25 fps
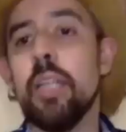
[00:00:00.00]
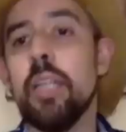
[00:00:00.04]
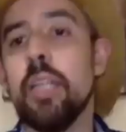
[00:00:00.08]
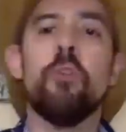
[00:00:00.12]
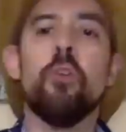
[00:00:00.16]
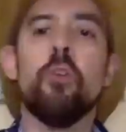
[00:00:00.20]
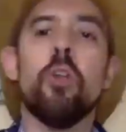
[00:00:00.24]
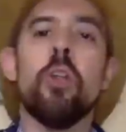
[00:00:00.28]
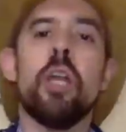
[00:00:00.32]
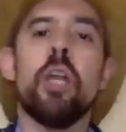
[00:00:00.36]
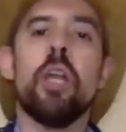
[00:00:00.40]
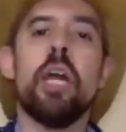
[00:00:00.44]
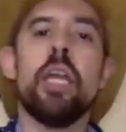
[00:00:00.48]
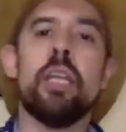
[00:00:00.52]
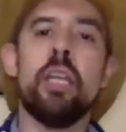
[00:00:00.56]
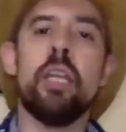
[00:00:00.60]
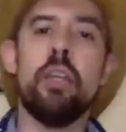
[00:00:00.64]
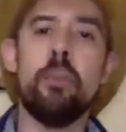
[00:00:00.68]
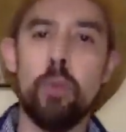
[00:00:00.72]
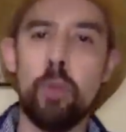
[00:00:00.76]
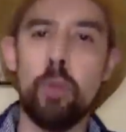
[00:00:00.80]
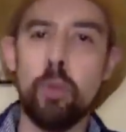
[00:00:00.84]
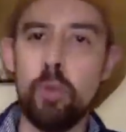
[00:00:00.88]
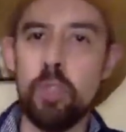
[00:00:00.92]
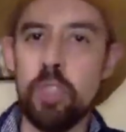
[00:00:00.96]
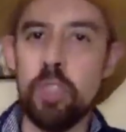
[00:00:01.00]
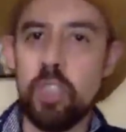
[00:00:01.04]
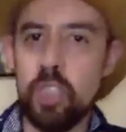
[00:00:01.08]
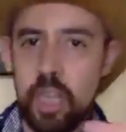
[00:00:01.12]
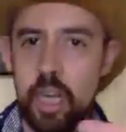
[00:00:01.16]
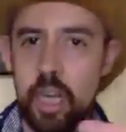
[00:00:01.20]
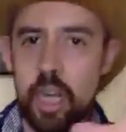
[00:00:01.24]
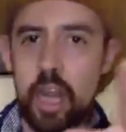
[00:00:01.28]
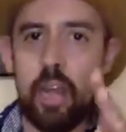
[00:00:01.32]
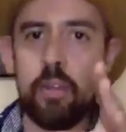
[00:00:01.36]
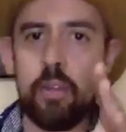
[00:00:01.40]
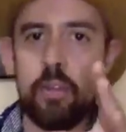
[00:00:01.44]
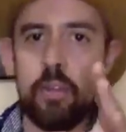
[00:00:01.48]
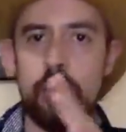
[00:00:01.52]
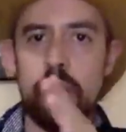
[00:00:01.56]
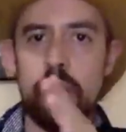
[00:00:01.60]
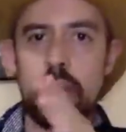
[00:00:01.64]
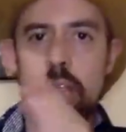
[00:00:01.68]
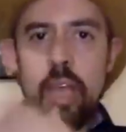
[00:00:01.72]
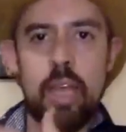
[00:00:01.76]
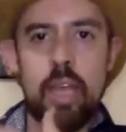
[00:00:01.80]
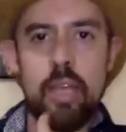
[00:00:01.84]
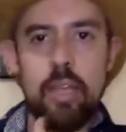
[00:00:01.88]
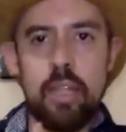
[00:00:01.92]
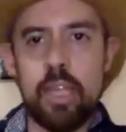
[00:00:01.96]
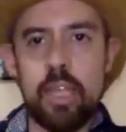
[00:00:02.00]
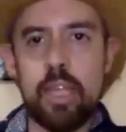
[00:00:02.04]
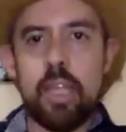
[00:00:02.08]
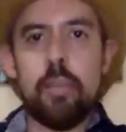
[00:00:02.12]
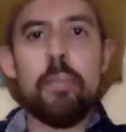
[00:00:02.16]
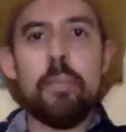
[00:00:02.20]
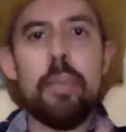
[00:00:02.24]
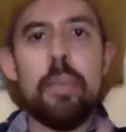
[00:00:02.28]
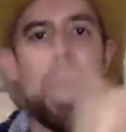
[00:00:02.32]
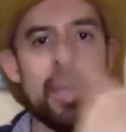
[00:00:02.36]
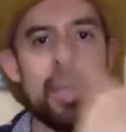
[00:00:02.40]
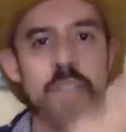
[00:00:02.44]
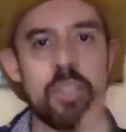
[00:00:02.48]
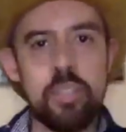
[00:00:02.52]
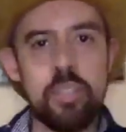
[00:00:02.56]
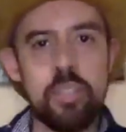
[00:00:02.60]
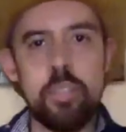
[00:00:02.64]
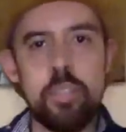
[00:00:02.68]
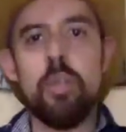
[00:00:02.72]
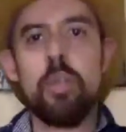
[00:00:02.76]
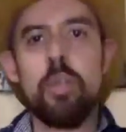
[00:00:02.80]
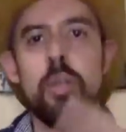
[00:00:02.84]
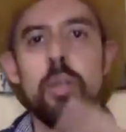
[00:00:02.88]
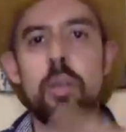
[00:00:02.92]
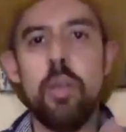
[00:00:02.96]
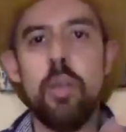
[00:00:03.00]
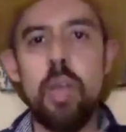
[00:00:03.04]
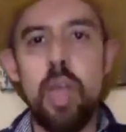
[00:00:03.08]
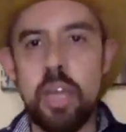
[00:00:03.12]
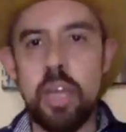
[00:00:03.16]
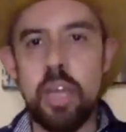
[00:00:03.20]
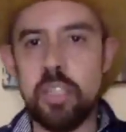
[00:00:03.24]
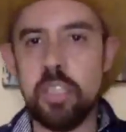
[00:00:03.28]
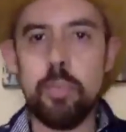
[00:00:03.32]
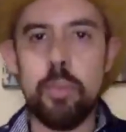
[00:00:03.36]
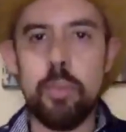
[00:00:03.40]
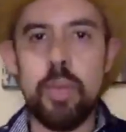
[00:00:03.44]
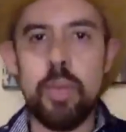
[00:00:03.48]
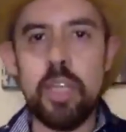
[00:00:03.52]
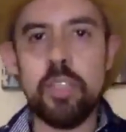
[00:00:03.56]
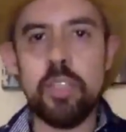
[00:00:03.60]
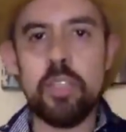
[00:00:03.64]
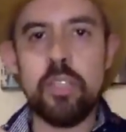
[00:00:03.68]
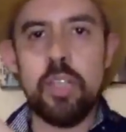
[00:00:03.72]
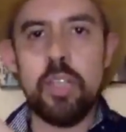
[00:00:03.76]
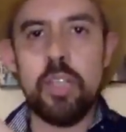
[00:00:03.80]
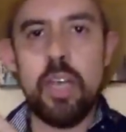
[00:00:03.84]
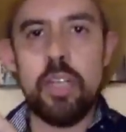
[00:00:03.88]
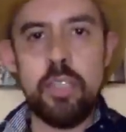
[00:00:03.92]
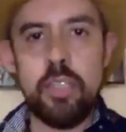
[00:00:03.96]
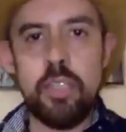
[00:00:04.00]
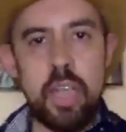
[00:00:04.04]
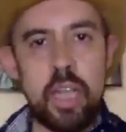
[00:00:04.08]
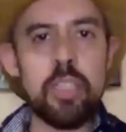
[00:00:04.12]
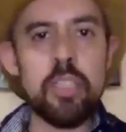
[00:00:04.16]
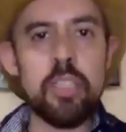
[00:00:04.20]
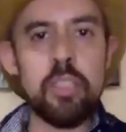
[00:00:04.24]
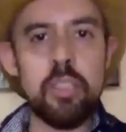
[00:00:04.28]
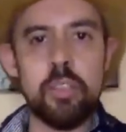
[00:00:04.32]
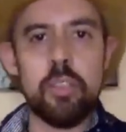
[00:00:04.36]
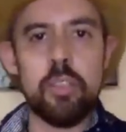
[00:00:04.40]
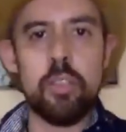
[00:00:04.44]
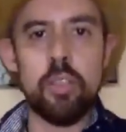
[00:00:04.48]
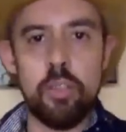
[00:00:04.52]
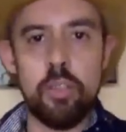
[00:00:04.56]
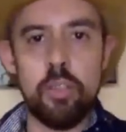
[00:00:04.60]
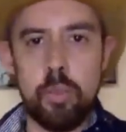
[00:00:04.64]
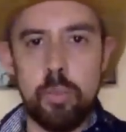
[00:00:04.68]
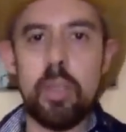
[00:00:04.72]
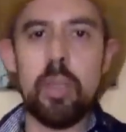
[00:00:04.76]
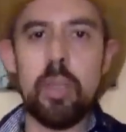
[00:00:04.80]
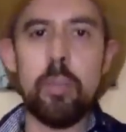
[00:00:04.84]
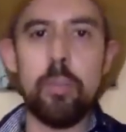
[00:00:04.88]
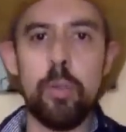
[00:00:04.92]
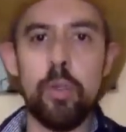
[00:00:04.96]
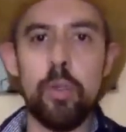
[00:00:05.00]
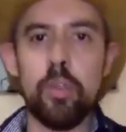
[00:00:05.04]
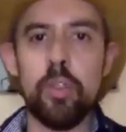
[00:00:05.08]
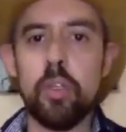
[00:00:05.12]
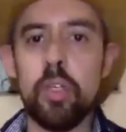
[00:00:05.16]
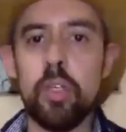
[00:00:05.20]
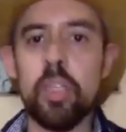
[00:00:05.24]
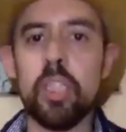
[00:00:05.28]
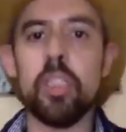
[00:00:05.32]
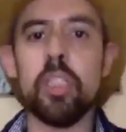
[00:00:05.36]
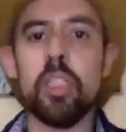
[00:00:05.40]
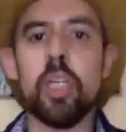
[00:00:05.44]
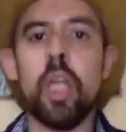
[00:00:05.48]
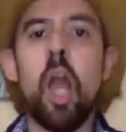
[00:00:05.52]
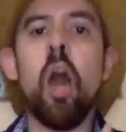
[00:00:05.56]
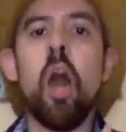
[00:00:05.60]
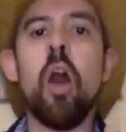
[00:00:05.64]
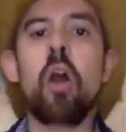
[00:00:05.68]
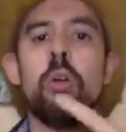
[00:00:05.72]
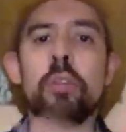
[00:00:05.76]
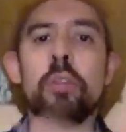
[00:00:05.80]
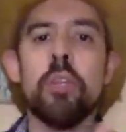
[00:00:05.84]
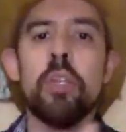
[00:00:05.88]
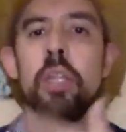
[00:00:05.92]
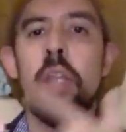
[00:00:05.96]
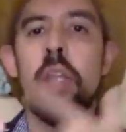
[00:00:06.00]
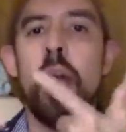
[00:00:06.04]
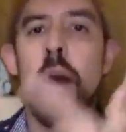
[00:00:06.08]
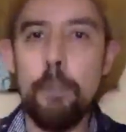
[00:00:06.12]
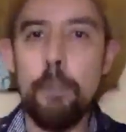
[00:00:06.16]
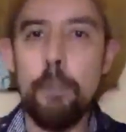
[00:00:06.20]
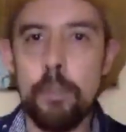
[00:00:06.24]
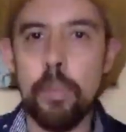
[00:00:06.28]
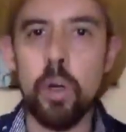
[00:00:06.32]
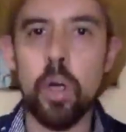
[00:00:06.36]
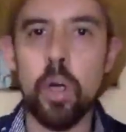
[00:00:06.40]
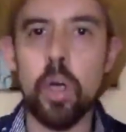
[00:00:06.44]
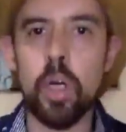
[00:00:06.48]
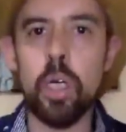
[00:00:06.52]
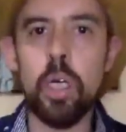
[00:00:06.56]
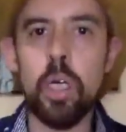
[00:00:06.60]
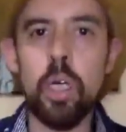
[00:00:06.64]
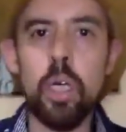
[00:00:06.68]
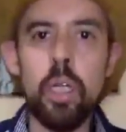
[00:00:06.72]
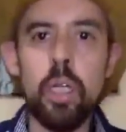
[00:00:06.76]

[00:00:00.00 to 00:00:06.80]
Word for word: for like when we send out that like a mass SMS uh, text to people, they'll get to call the number,